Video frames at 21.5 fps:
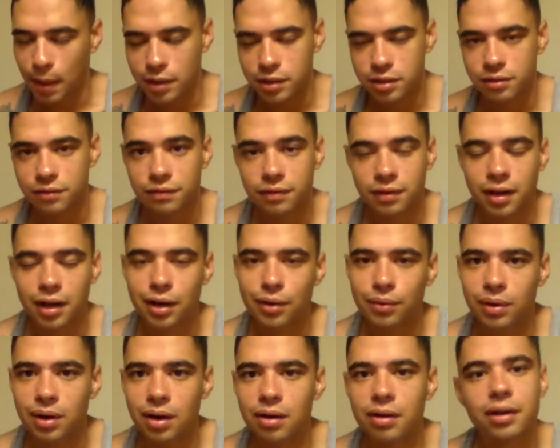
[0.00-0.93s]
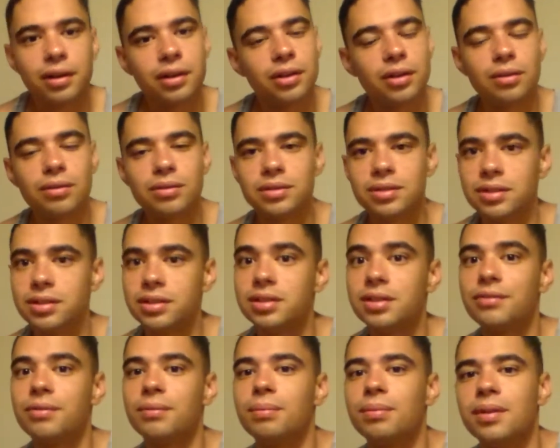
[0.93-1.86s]
as you're flying around and you're going to
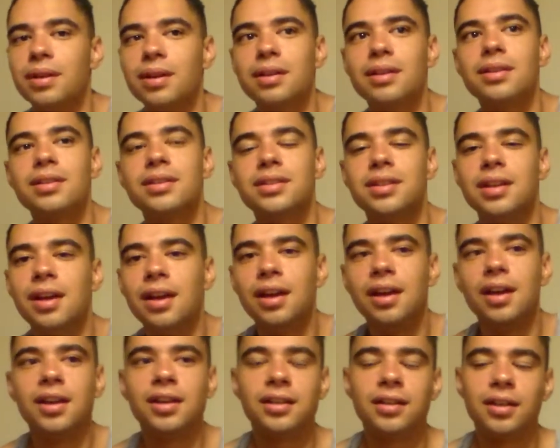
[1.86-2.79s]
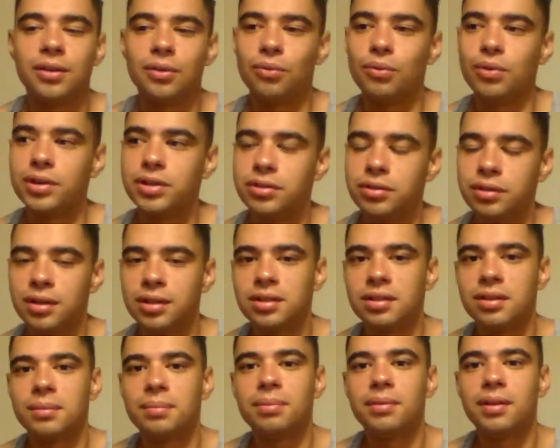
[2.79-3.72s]
these different planets, once you
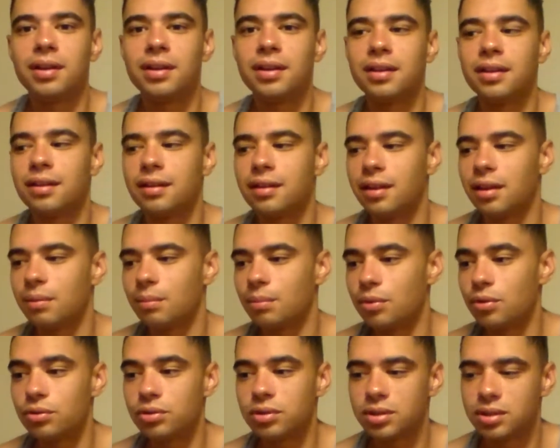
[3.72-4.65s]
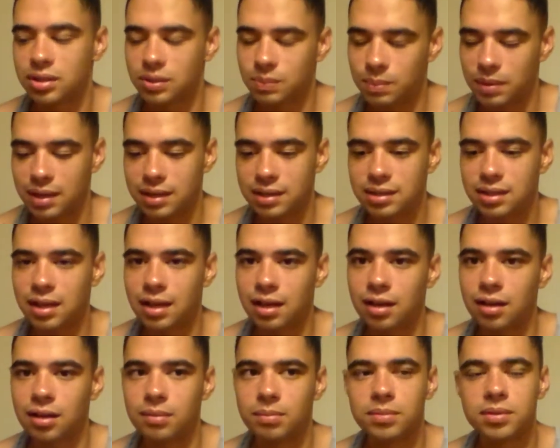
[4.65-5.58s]
get to the planet, like most space
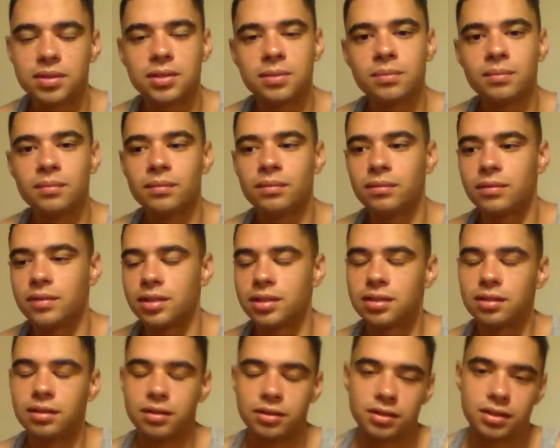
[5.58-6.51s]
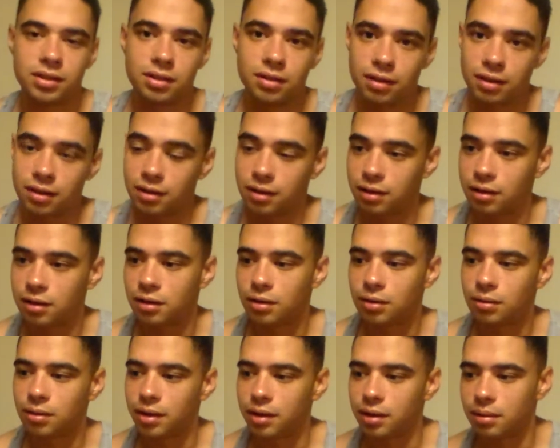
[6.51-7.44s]
games, instead of just clicking, you
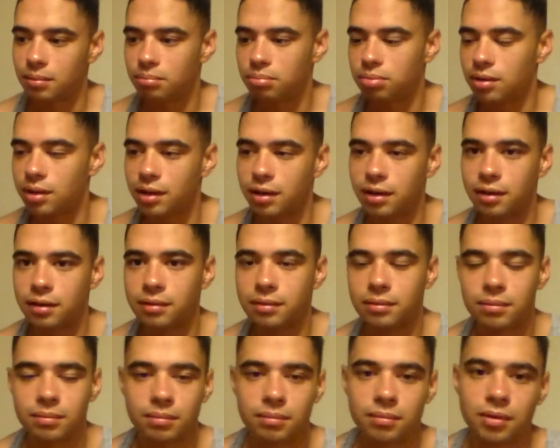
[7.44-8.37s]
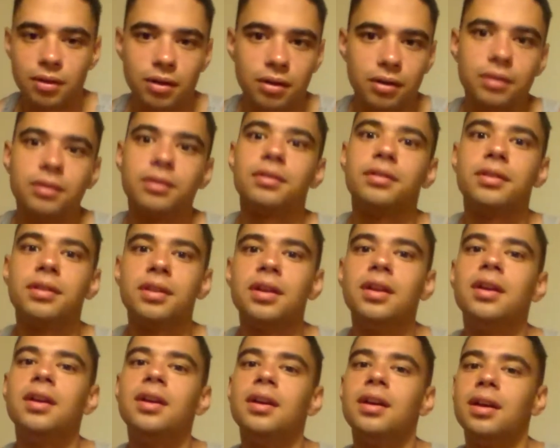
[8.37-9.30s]
know, like planet Earth
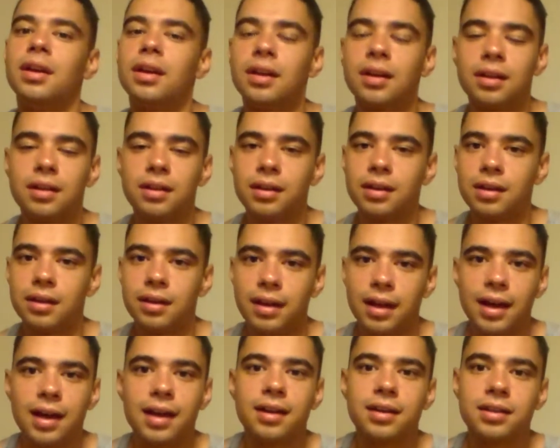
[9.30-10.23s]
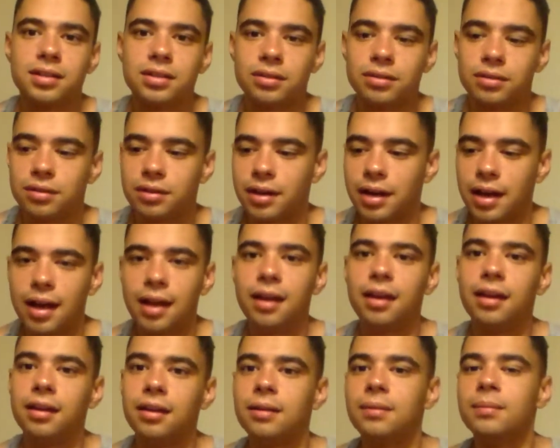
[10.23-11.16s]
and clicking X or
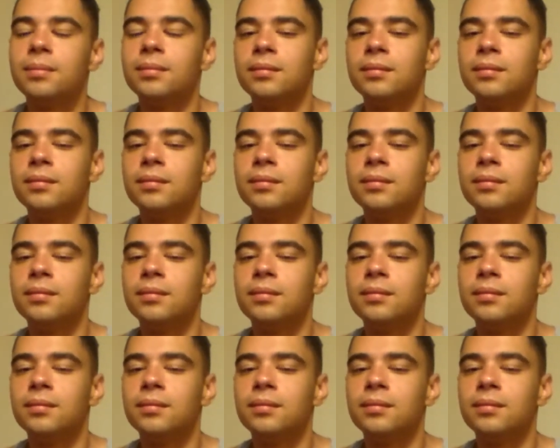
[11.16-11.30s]
A,